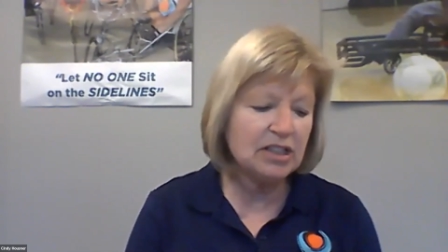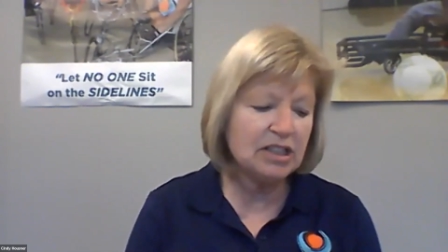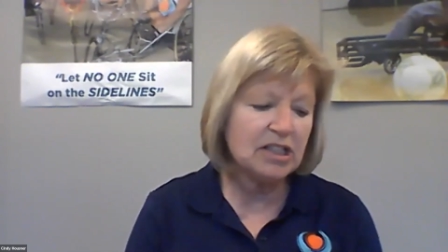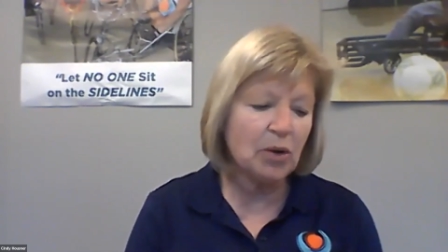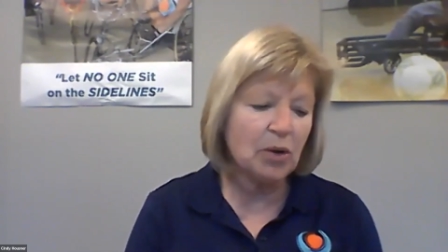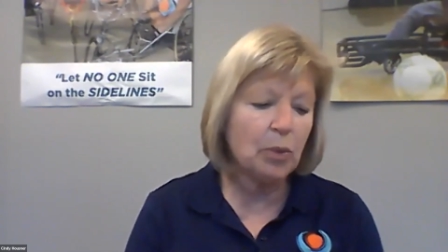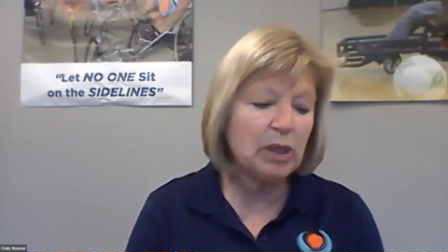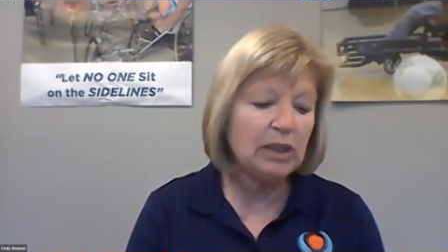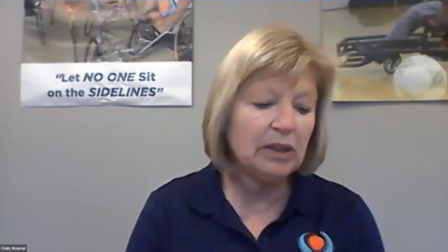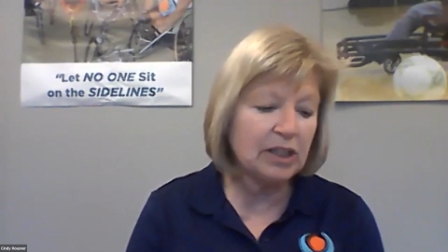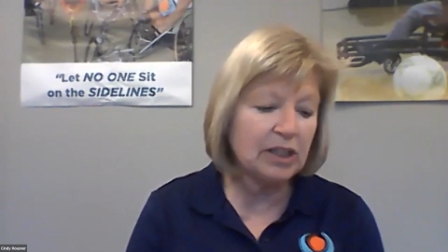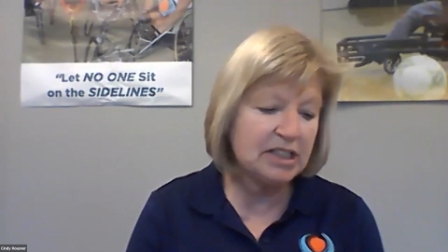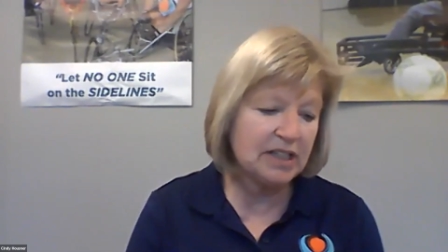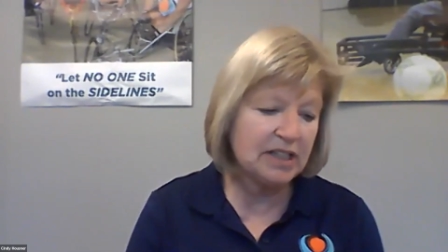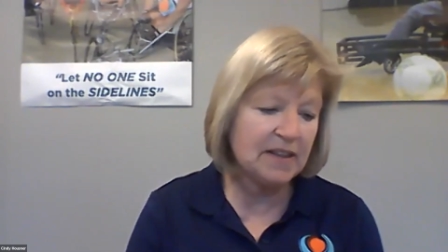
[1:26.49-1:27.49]
So we
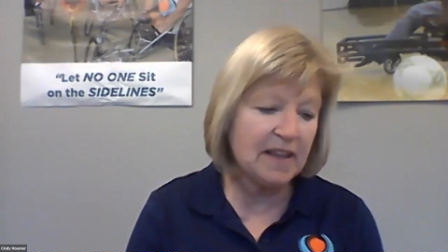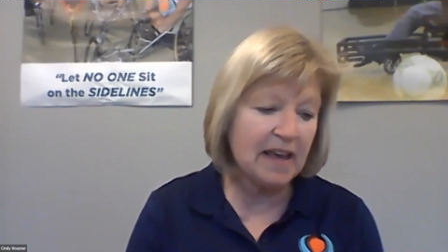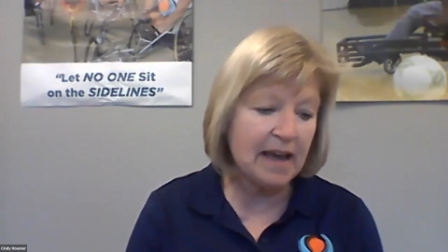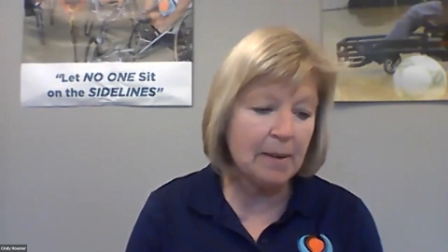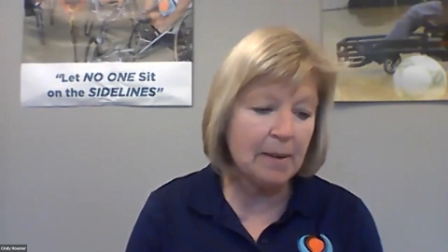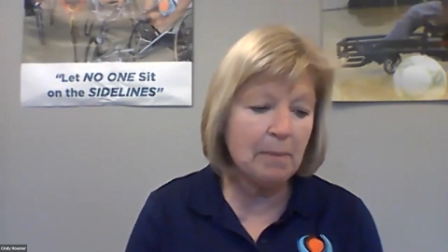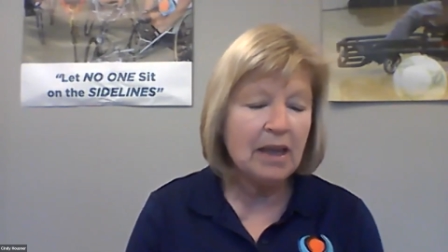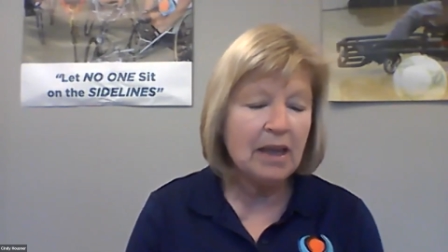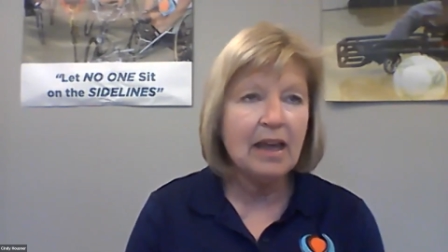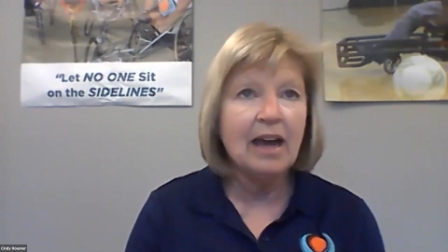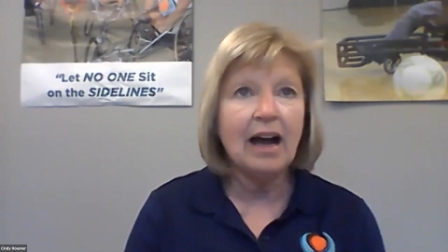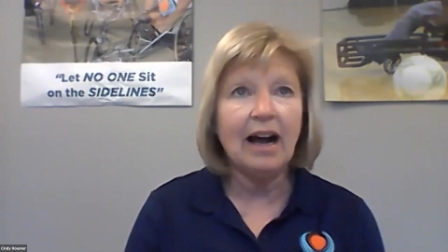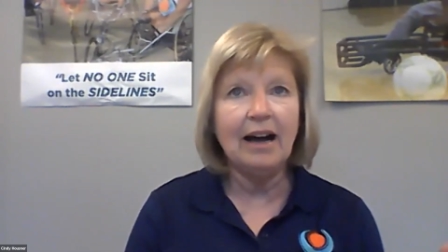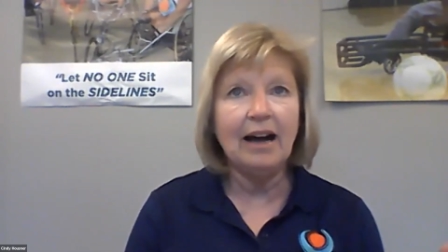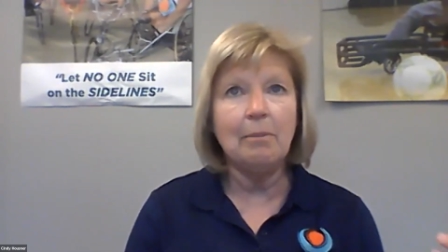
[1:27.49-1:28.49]
look to them
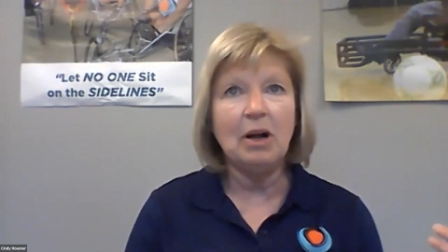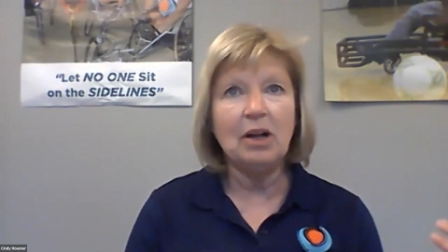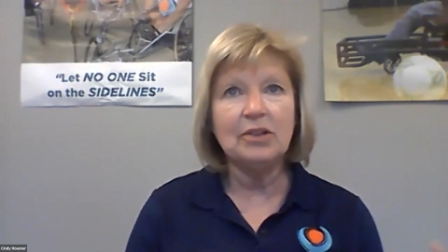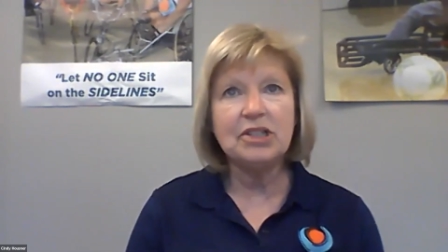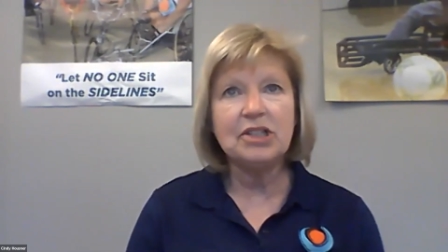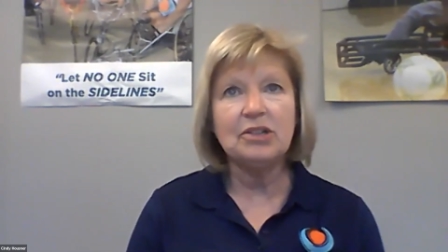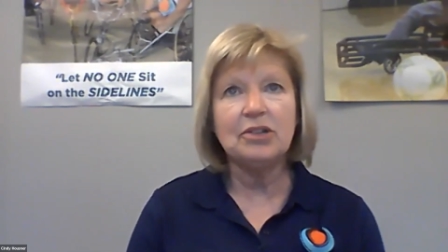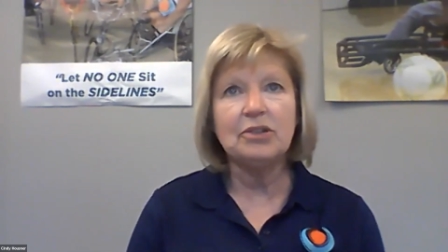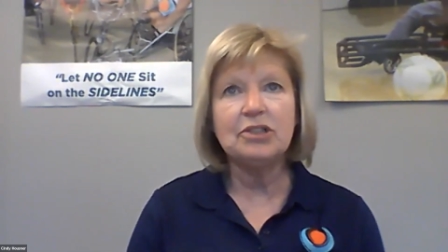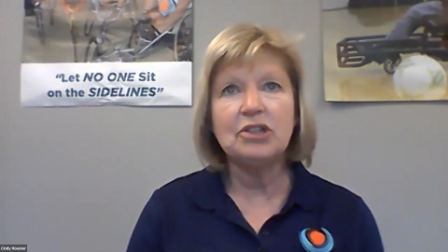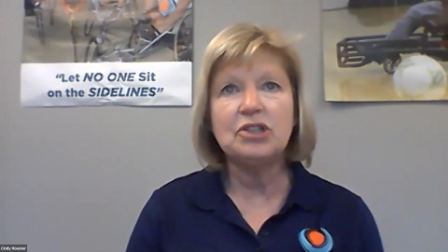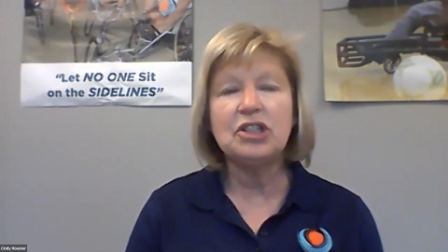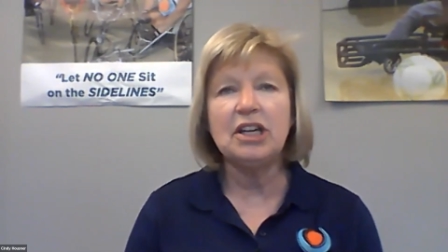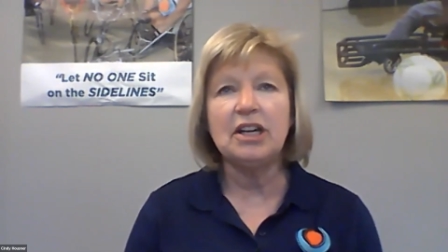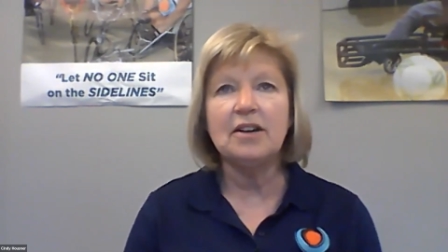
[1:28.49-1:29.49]
also to
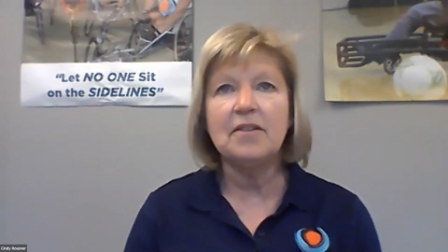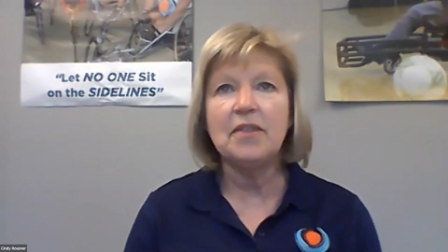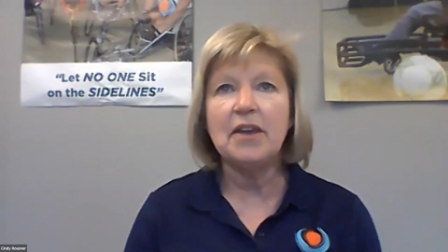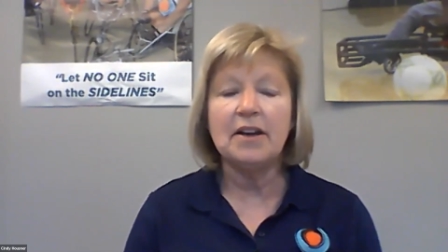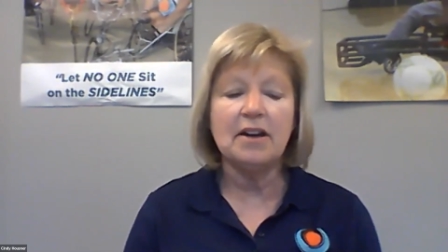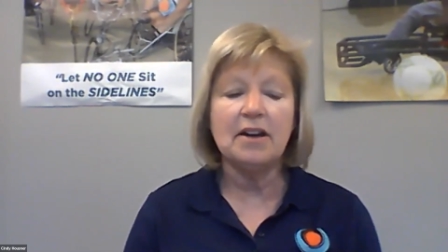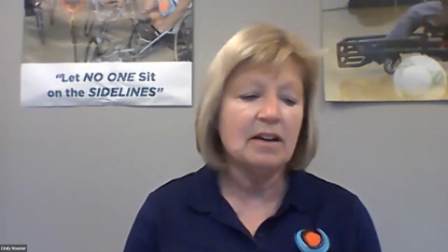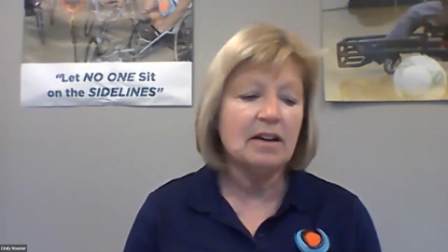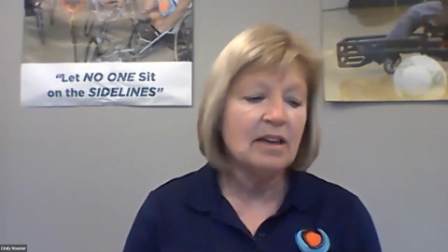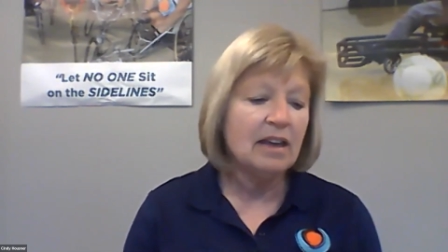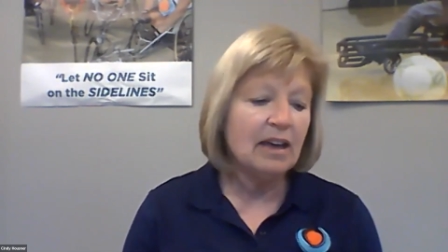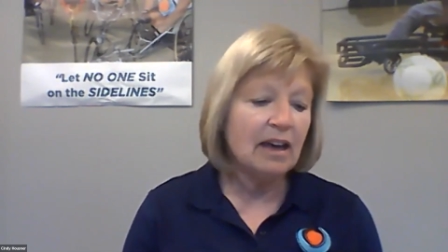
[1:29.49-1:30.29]
share their